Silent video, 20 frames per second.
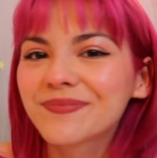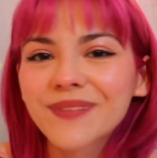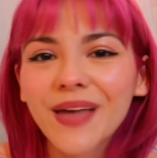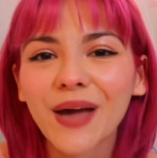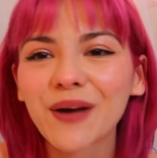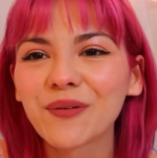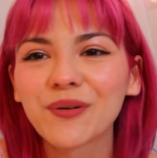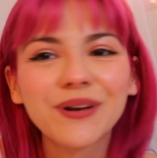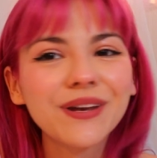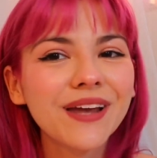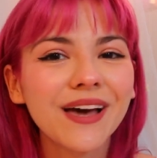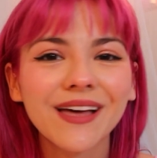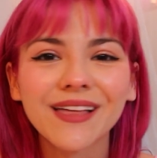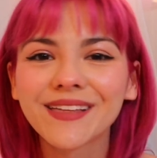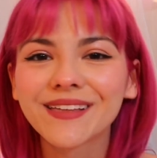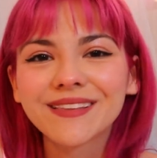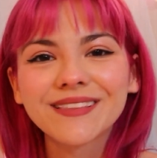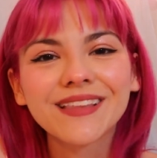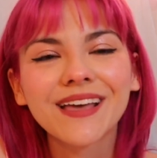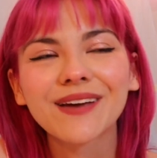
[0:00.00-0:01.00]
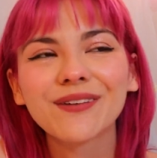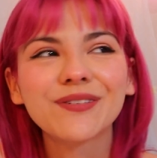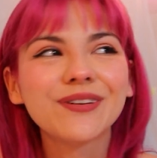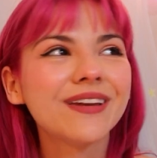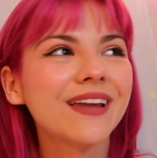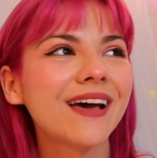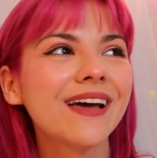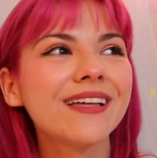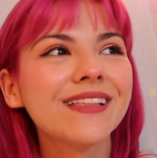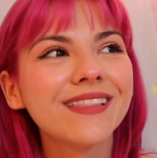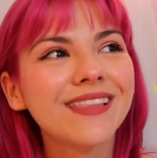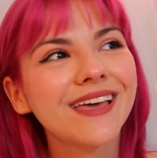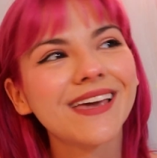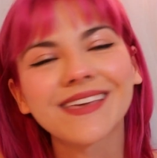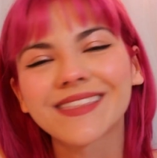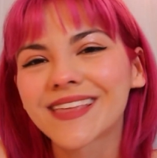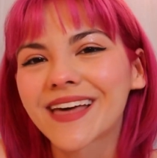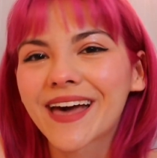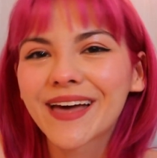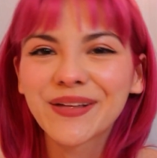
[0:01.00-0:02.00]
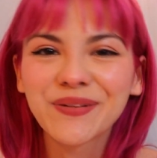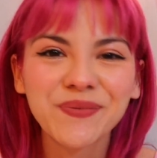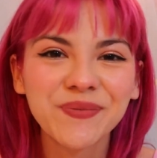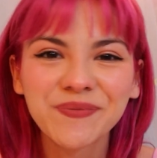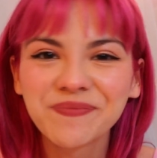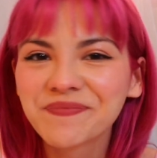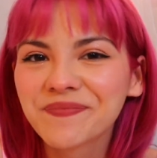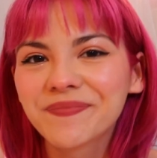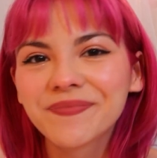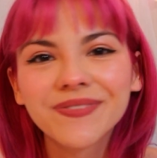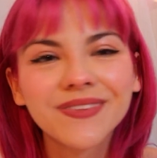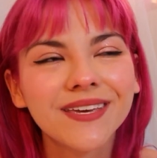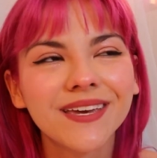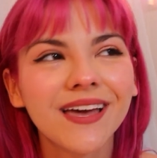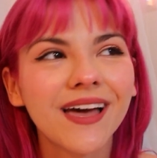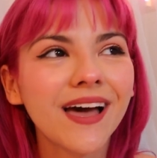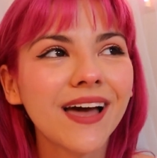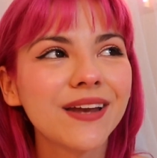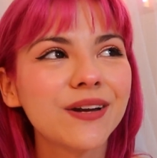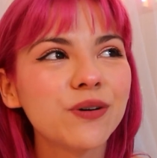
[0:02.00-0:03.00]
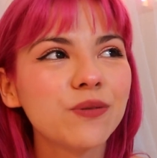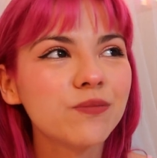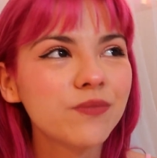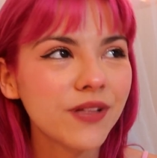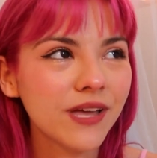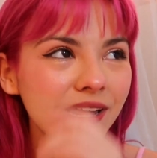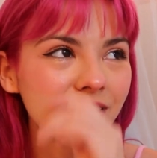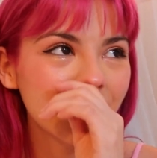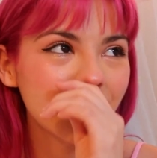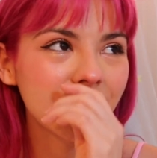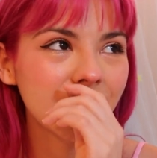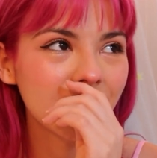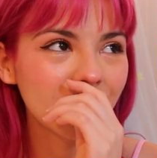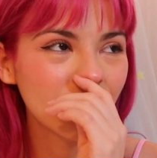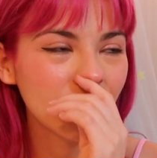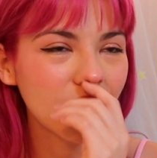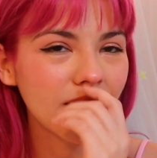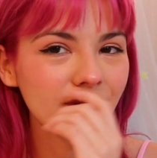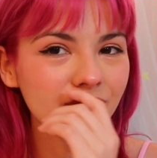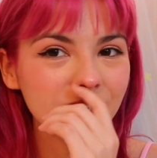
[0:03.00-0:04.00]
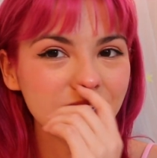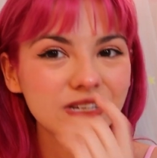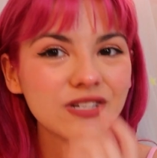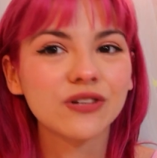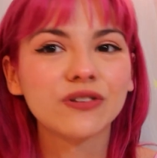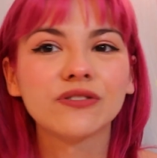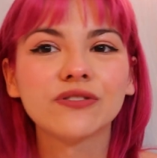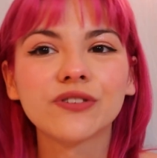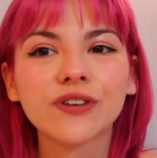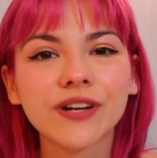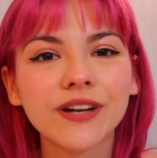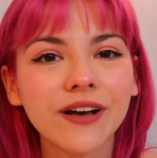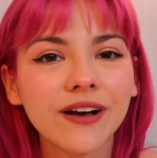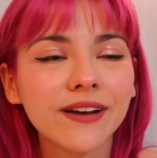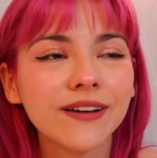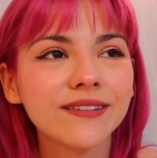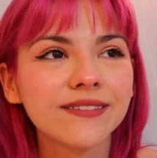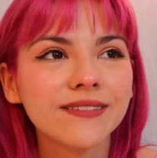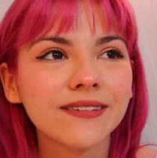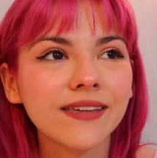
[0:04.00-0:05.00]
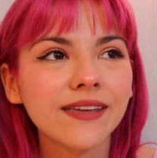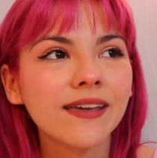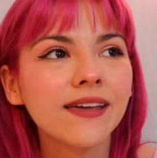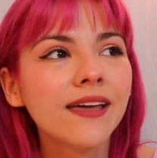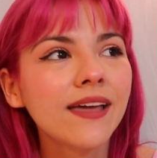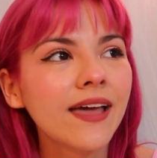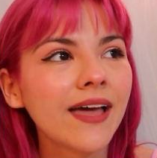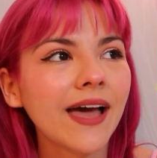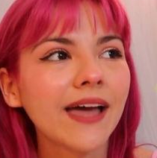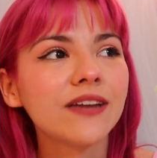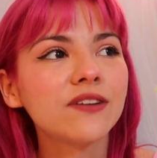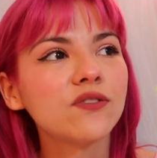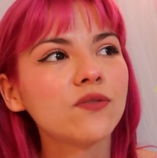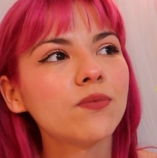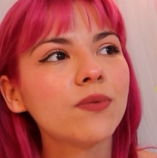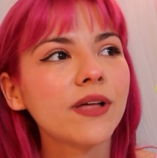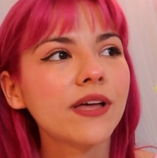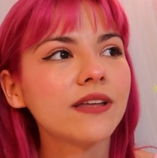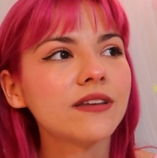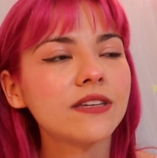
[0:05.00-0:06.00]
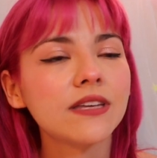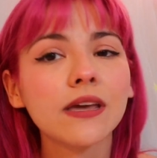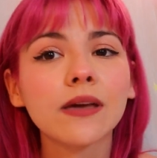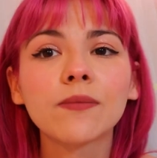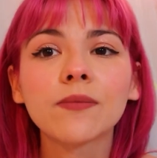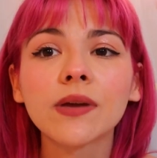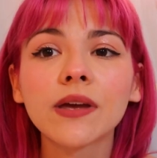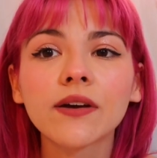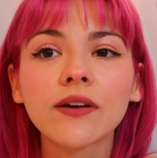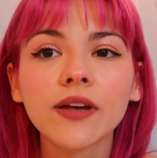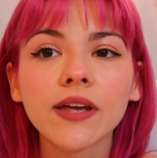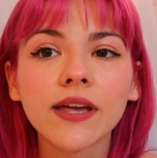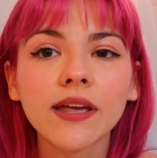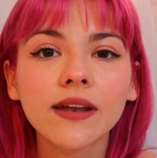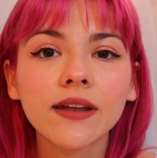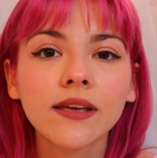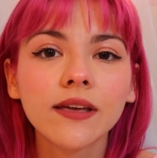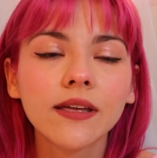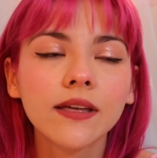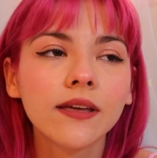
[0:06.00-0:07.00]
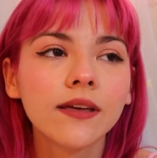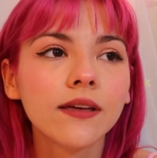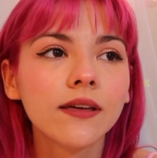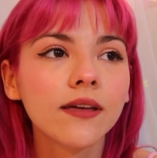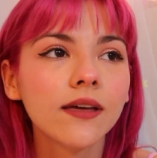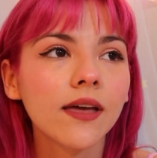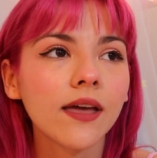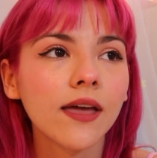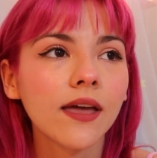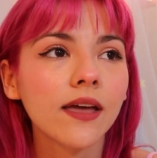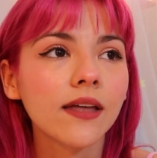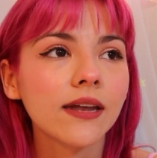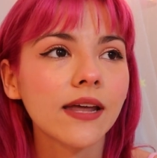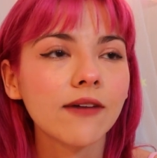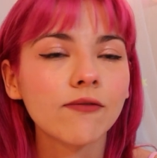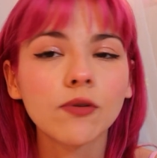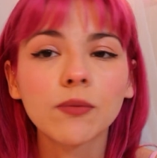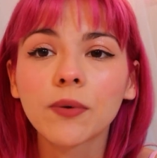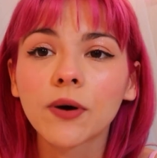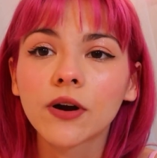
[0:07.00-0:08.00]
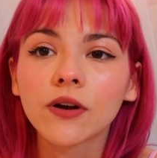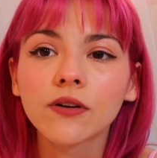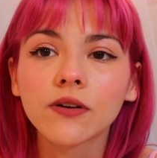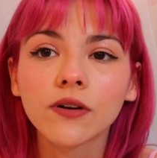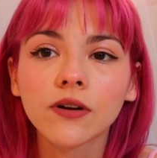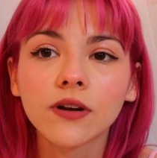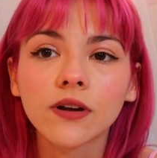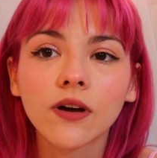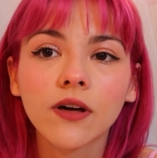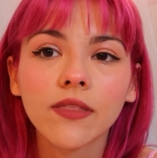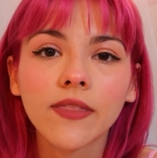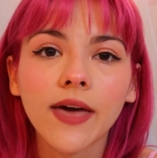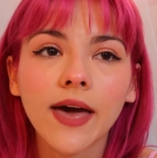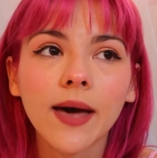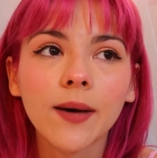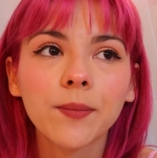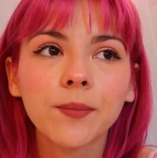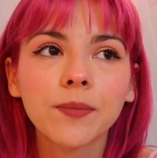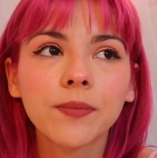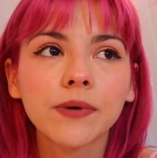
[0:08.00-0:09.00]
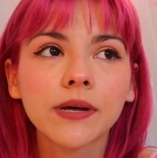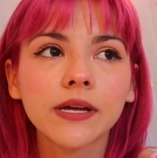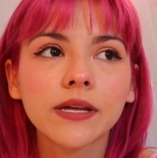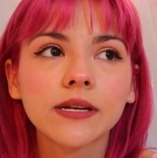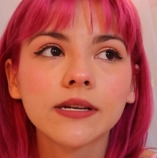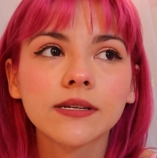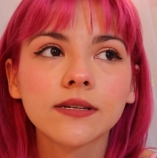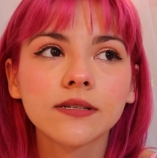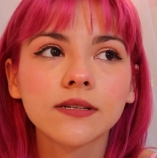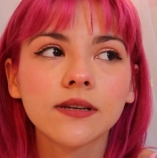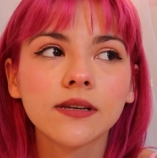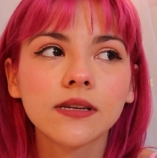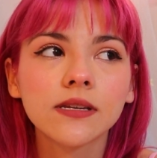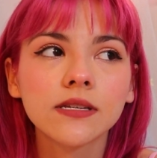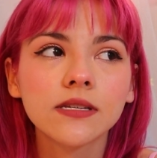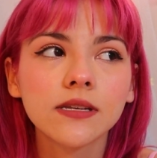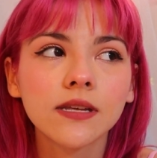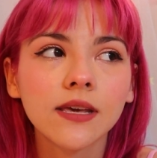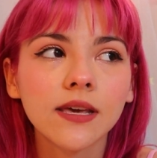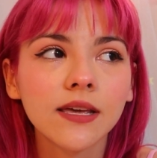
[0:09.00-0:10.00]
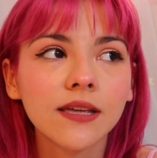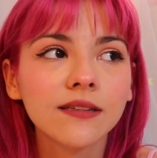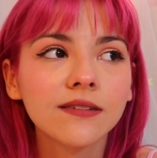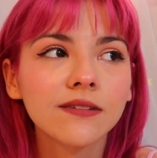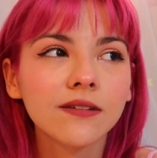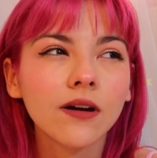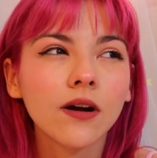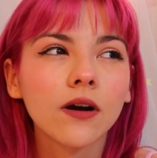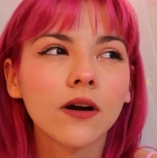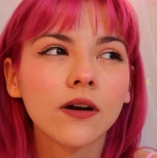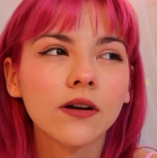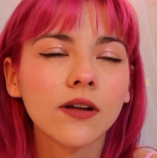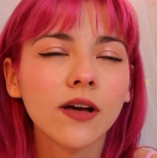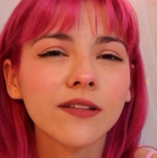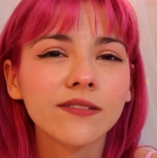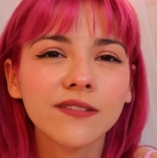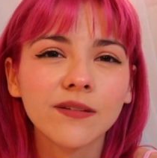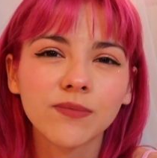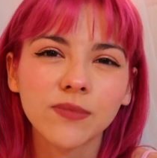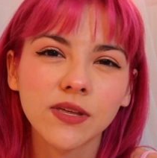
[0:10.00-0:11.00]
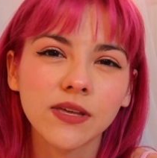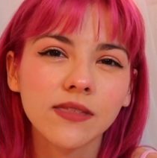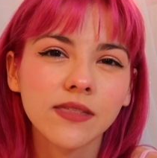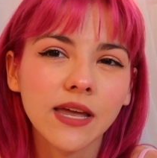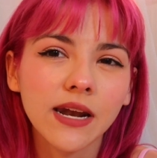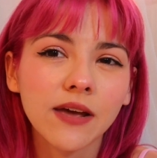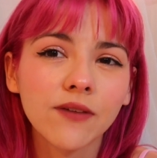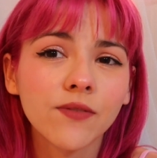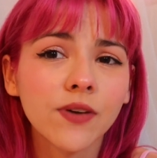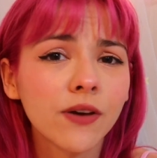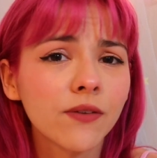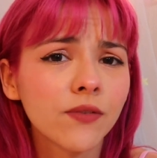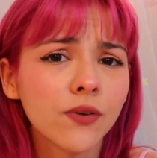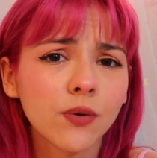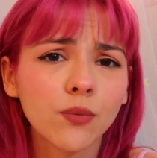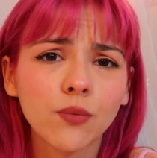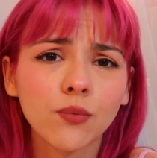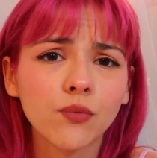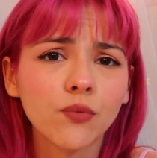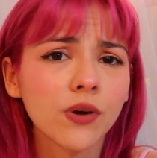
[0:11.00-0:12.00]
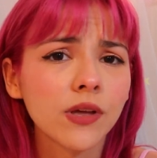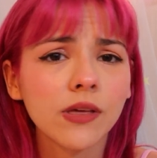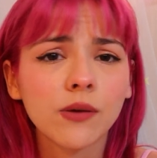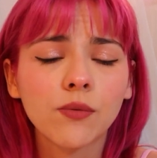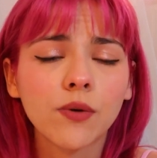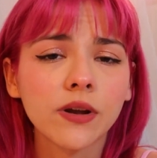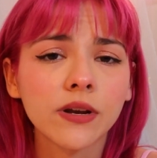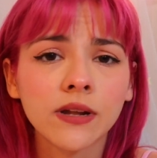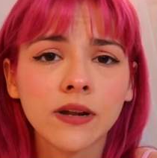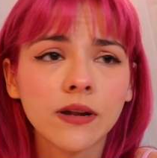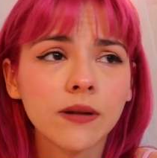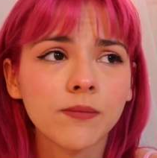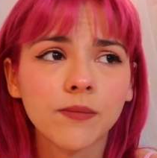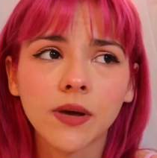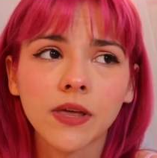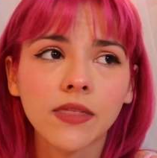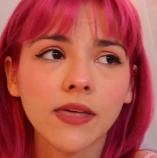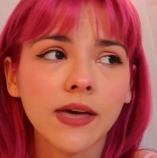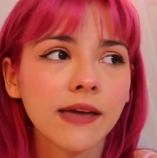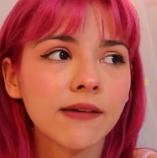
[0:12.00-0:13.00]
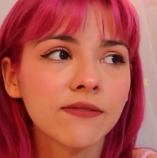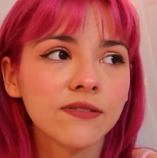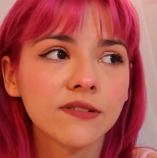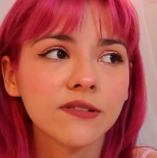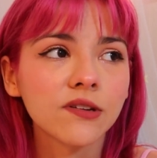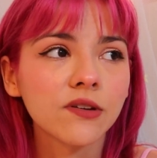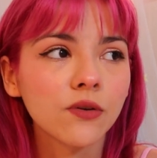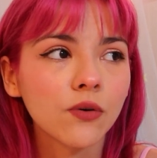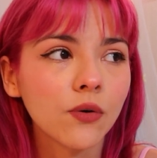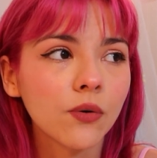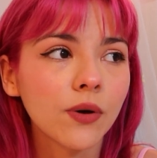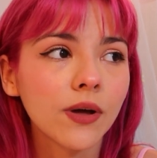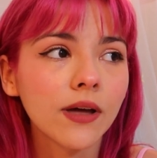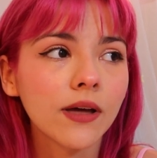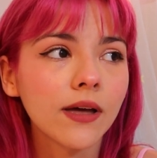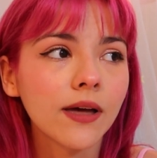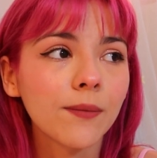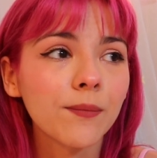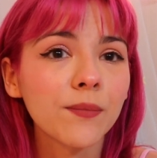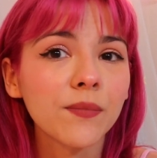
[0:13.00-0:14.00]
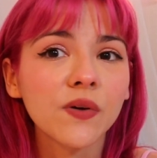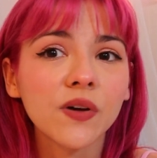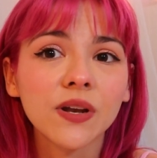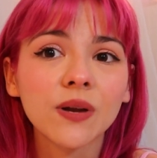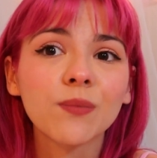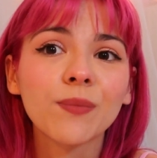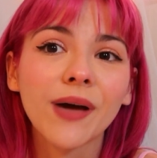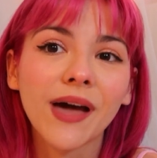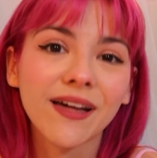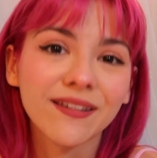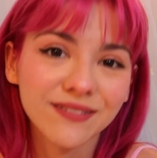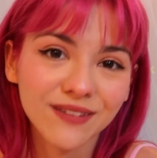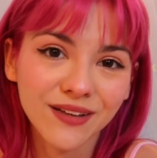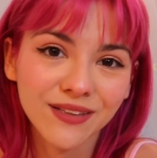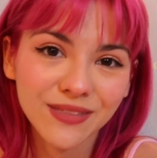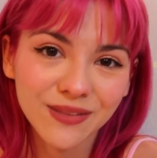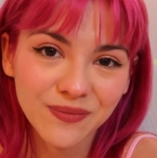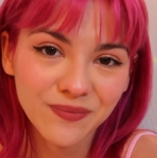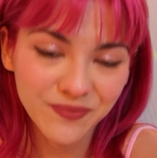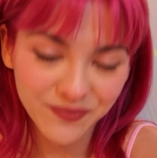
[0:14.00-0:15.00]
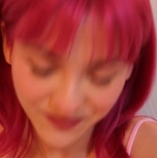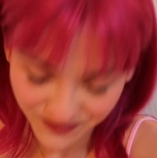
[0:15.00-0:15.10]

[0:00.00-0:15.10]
I would not like that. I don't plan on ever having children, honestly. I do plan to get married and have a partner and all that, but kids are not something that I've ever really wanted in my life, so I'm gonna pass on them.